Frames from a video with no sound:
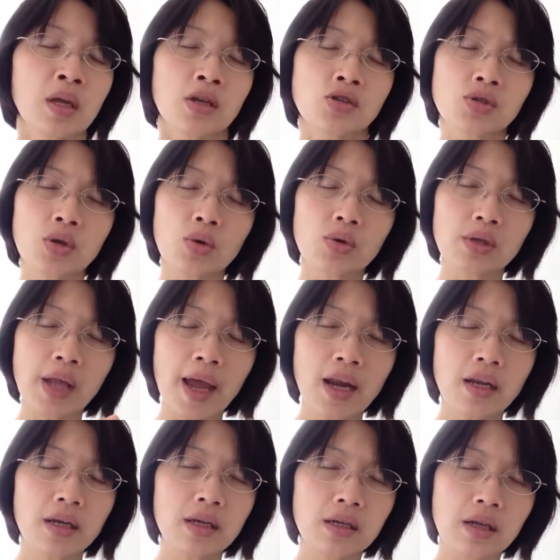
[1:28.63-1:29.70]
So
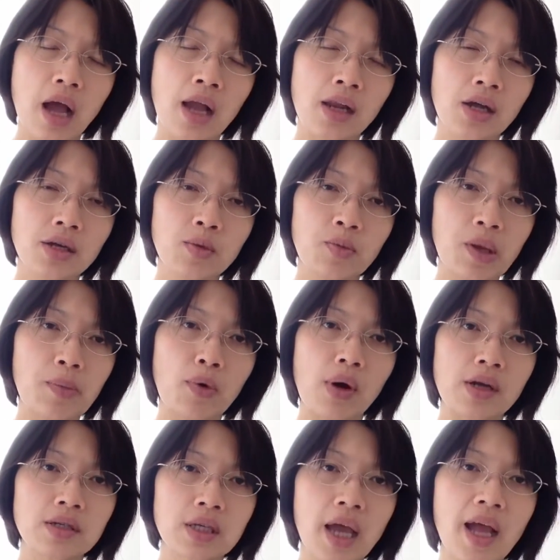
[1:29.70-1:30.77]
that a lot of people
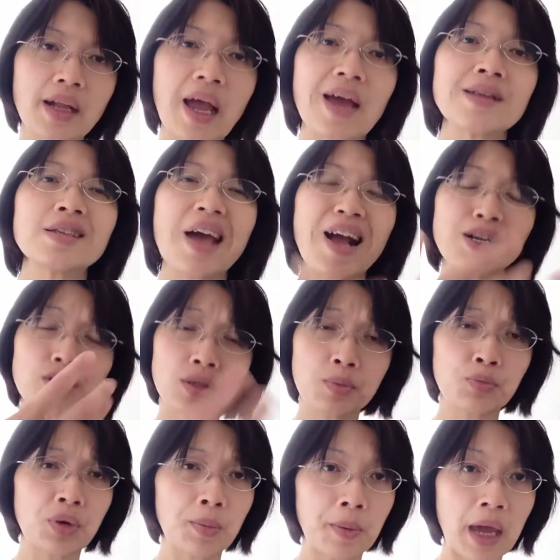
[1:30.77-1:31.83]
are saying that it's actually
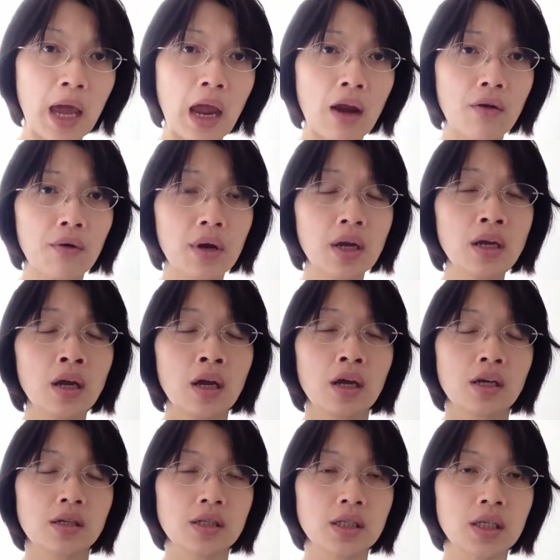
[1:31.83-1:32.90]
preparing
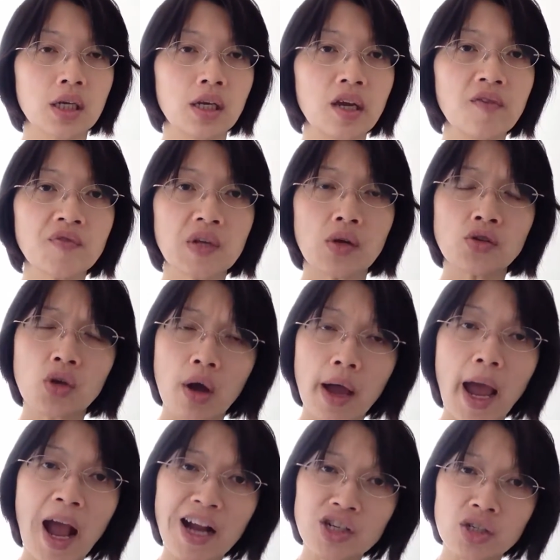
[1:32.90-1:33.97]
the tea leaves,
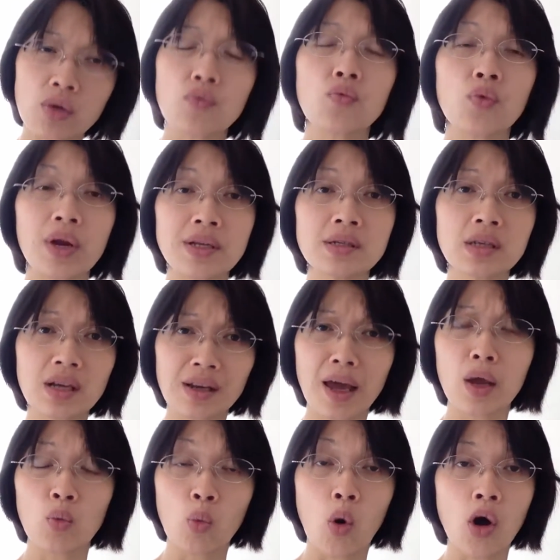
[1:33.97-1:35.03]
not actually rinsing,
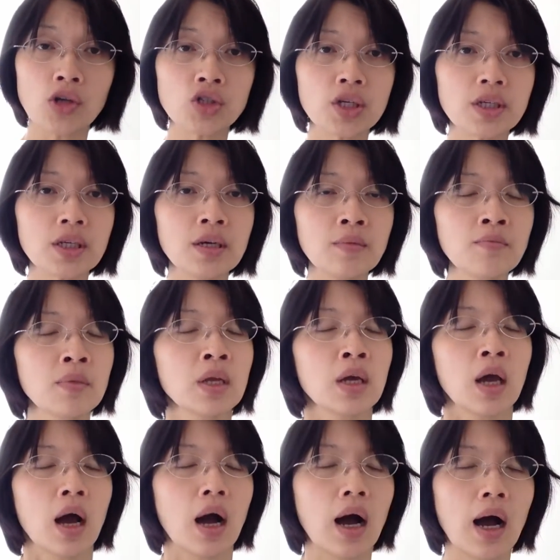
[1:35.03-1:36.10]
like washing them.
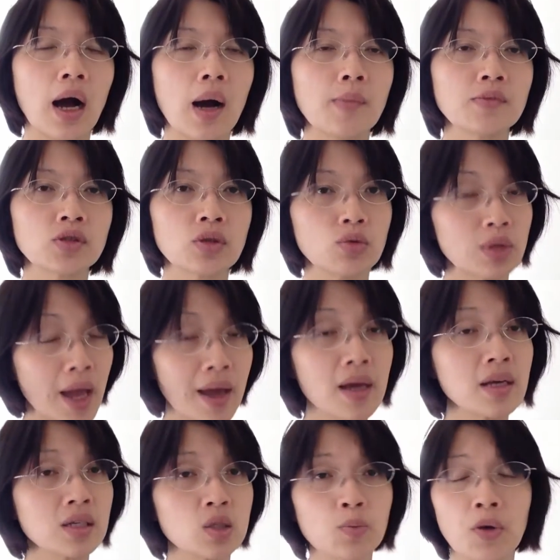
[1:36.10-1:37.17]
So that
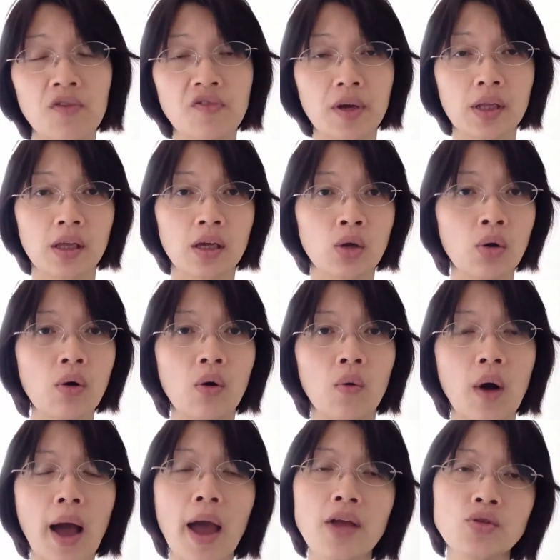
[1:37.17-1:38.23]
is perfectly
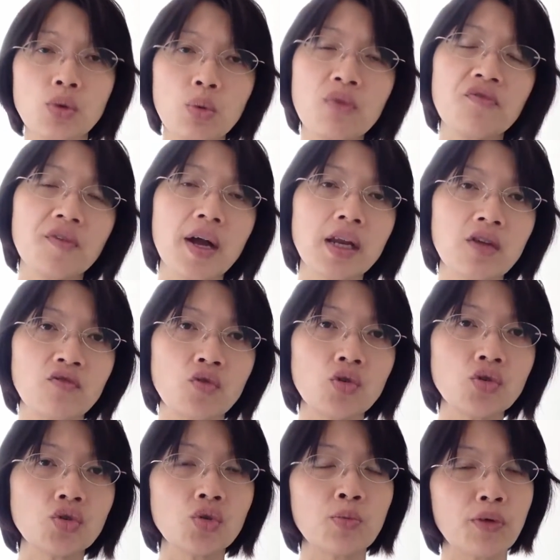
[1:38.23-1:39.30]
cool. And you will find if
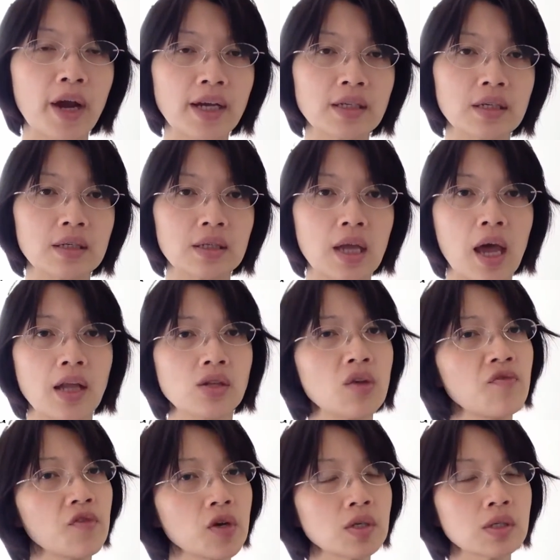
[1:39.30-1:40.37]
you do practice that,
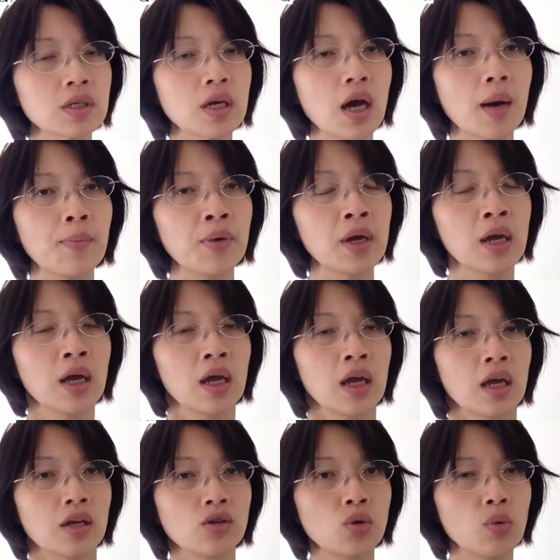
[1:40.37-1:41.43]
the first cup,
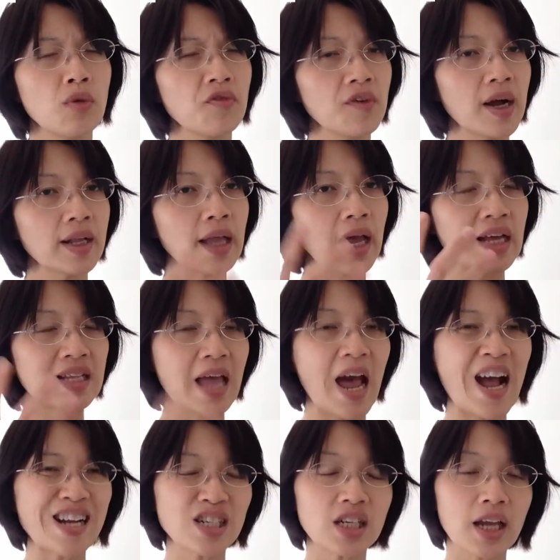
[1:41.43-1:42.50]
you will find that it
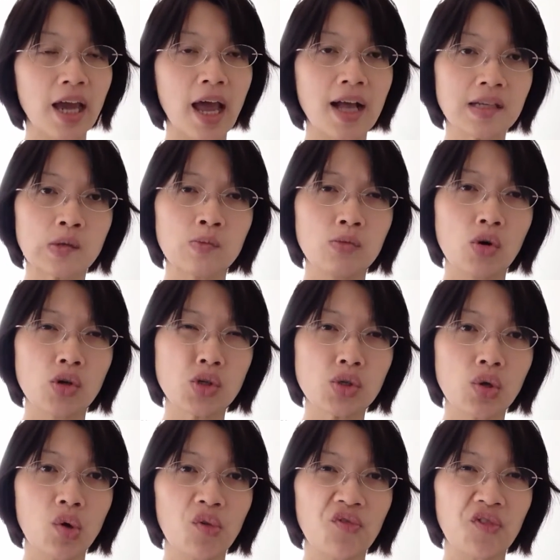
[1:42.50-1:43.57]
actually has more
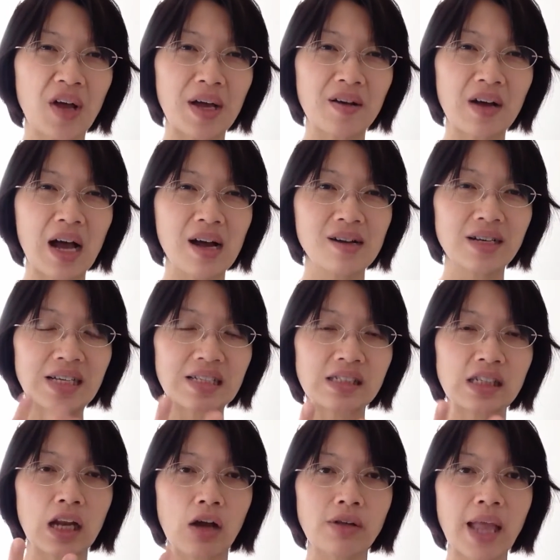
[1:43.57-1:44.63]
sort of,
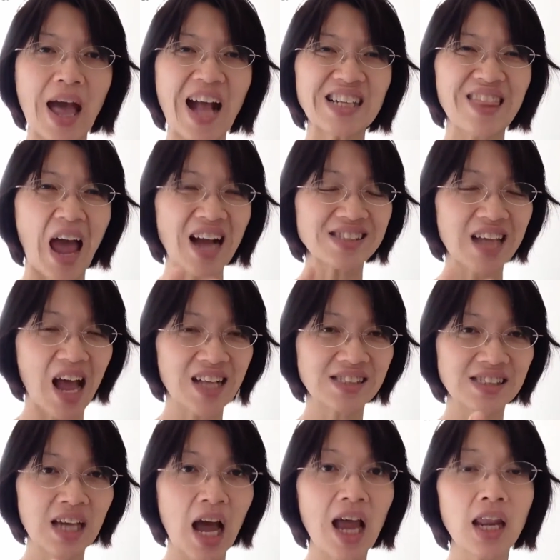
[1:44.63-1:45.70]
that
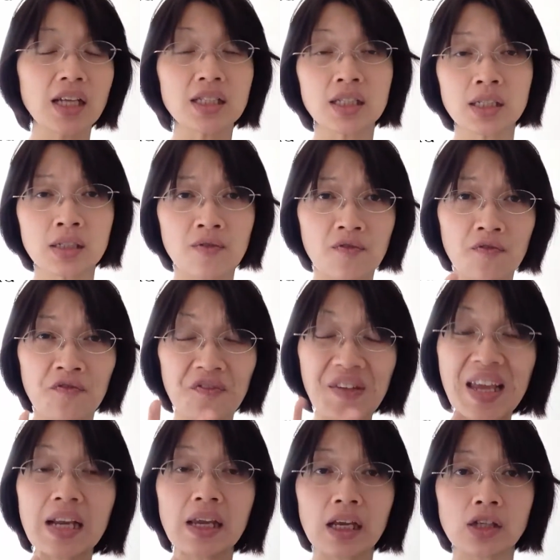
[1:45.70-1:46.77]
kind of
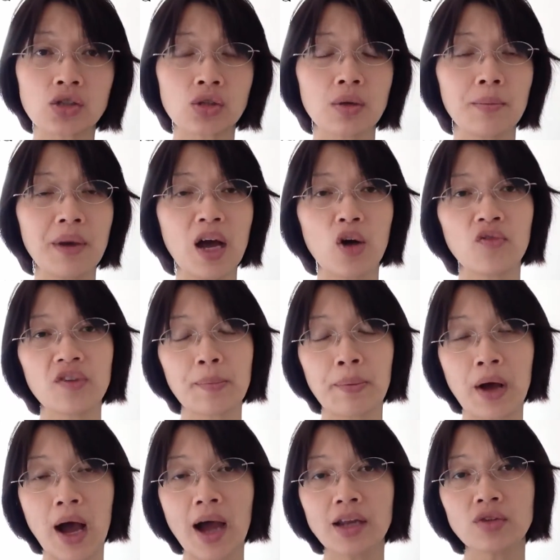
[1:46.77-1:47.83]
feeling to the mouth, and
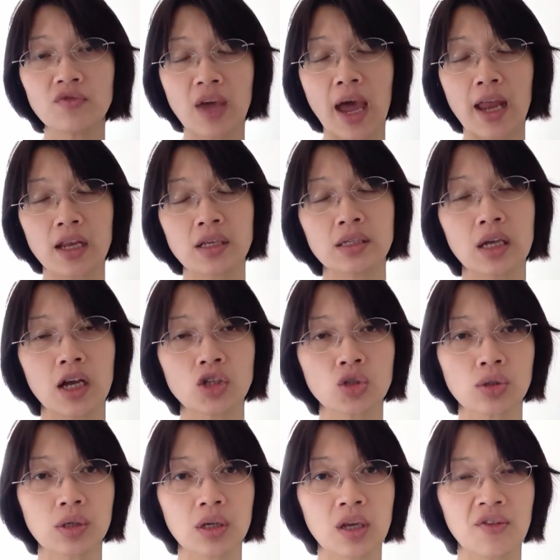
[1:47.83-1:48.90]
part of that is
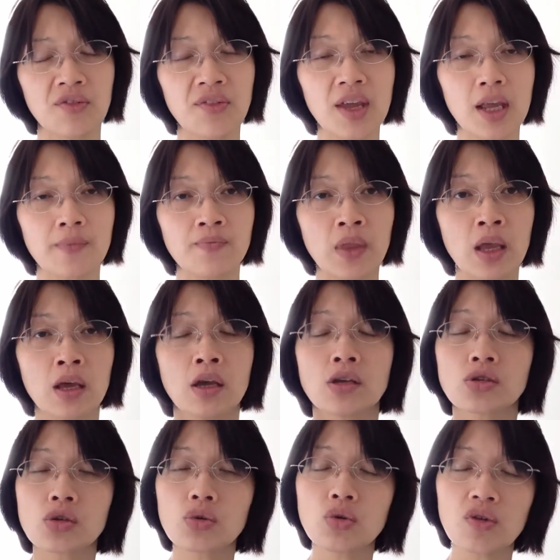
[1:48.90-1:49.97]
actually caffeine.
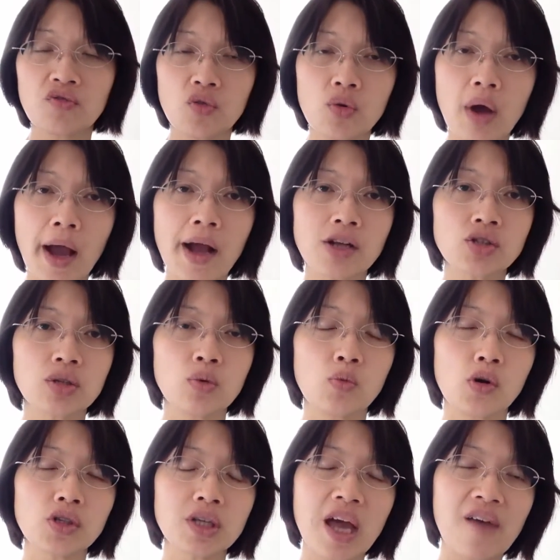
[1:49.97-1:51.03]
So if you actually
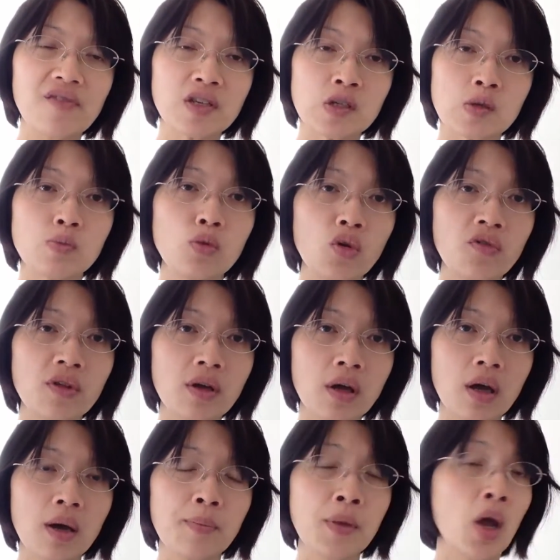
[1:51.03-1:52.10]
want to have a smoother
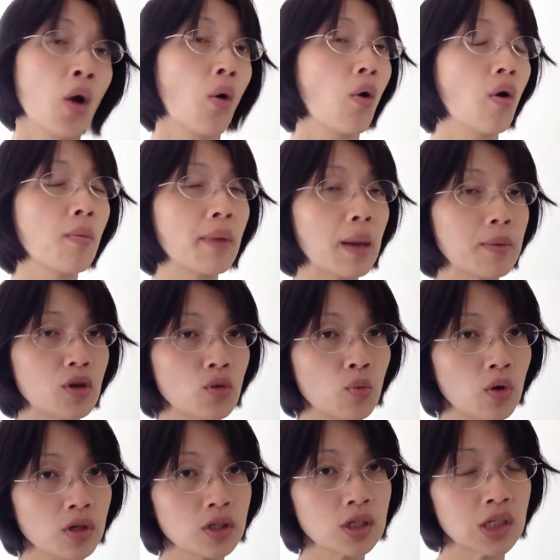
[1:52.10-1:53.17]
cup, or maybe you
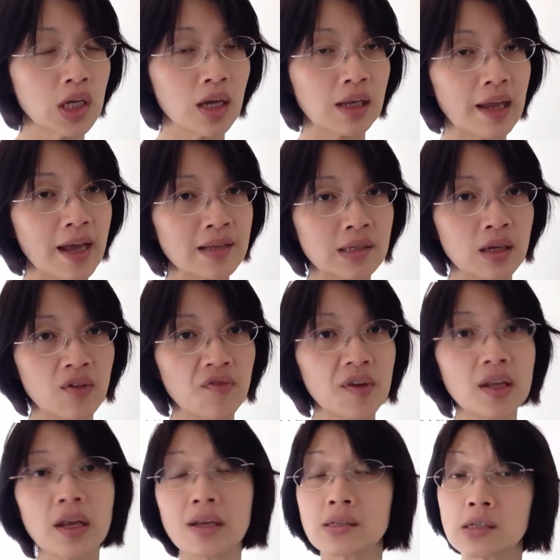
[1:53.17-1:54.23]
want to take less
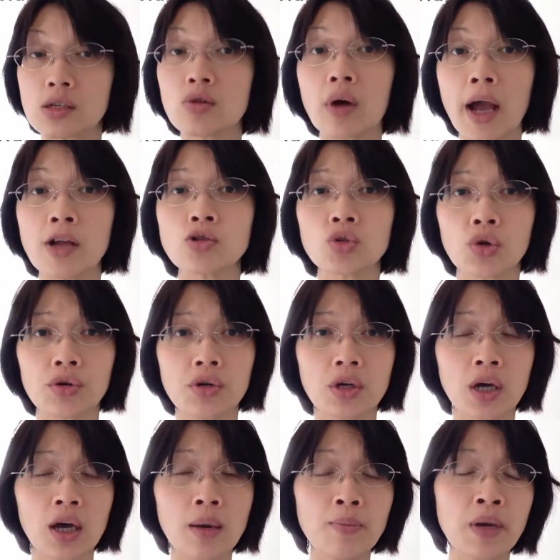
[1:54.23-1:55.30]
caffeine and still enjoy your
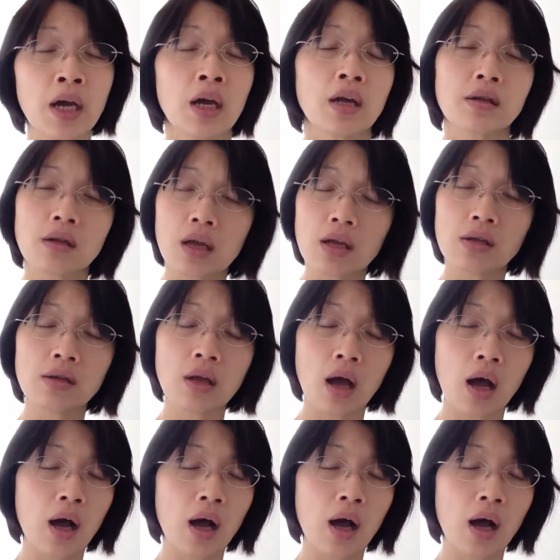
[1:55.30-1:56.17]
cup, then